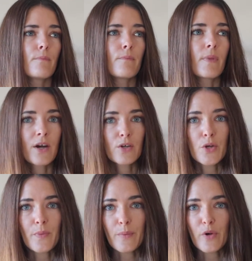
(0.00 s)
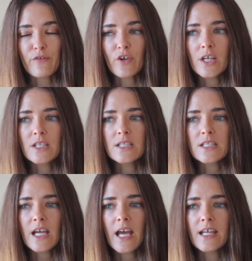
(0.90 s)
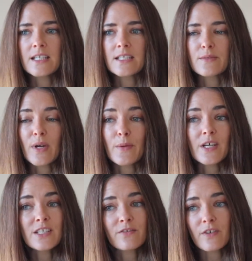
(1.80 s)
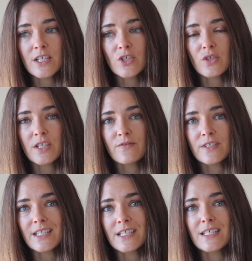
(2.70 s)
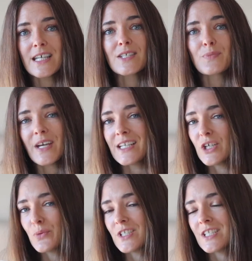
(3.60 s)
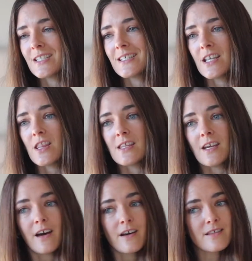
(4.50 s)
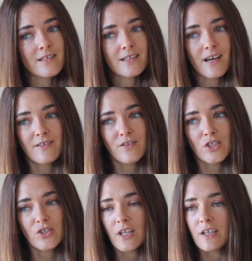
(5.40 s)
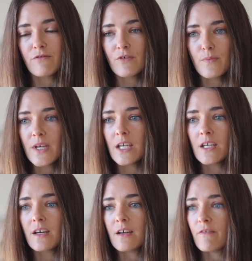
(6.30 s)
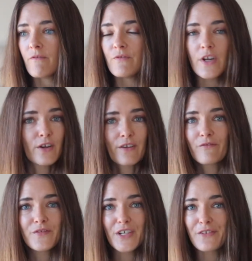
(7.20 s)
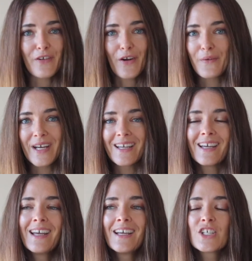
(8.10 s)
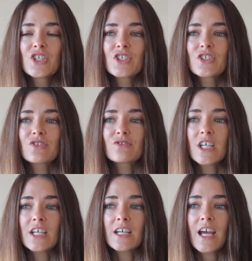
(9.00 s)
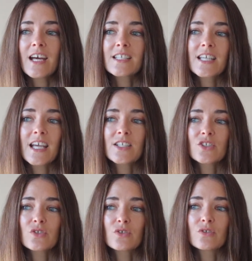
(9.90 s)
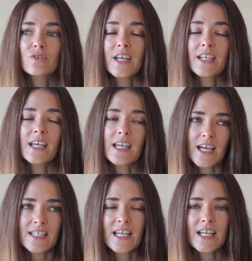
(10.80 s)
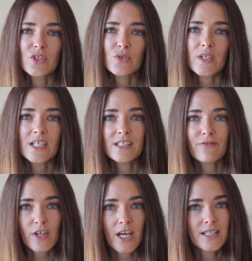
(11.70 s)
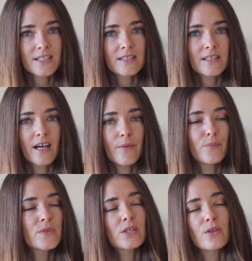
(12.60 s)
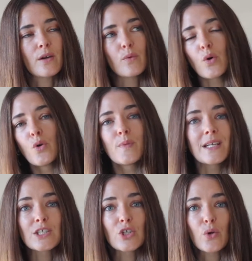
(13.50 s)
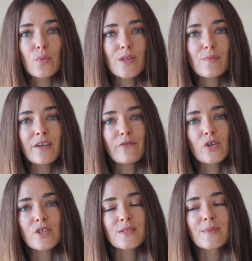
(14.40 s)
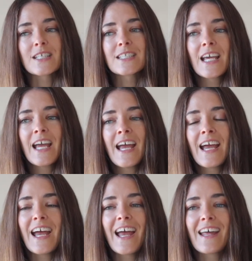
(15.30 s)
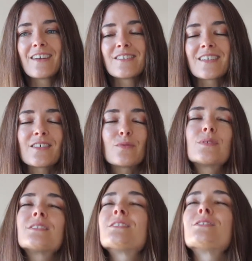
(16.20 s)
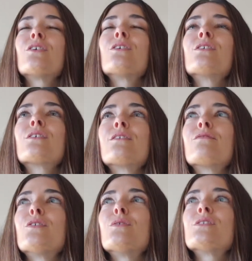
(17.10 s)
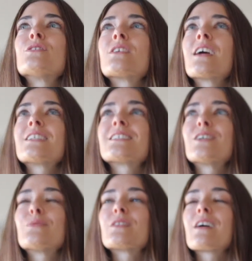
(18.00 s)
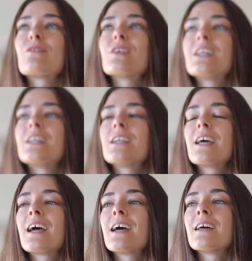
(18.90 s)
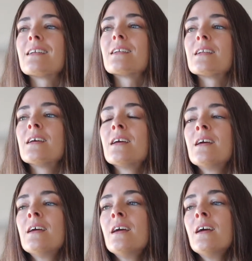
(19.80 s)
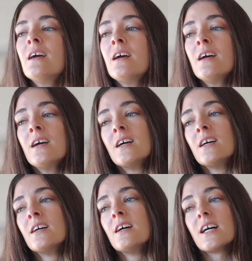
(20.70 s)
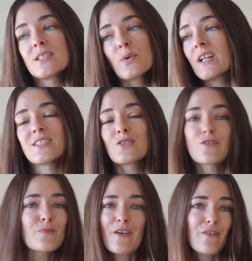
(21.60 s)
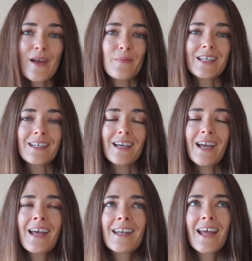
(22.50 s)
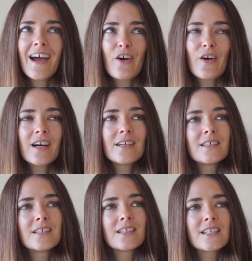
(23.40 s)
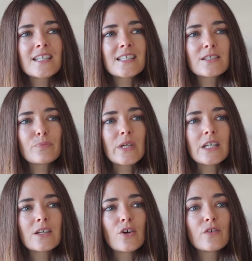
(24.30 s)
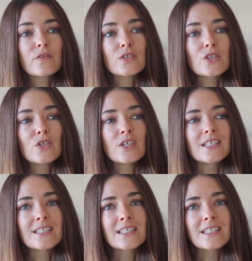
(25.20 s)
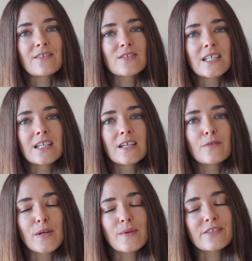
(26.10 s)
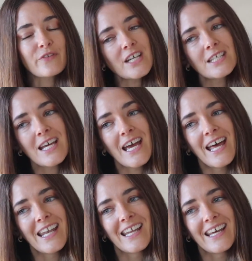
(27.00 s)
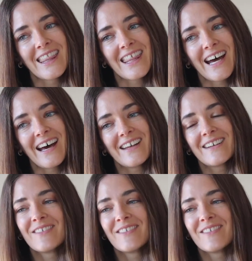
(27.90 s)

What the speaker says: Mario, my boyfriend, and my best friend who lives in Tasmania, which is the other side of Australia from me, very, very far away, she had to cancel and he had to cancel his flights. So they were all meant to go with me for Christmas. And I was so looking forward to catching up with Irene, and as well as all of my family. And now it's been over 2 years since I've seen my best friend, and that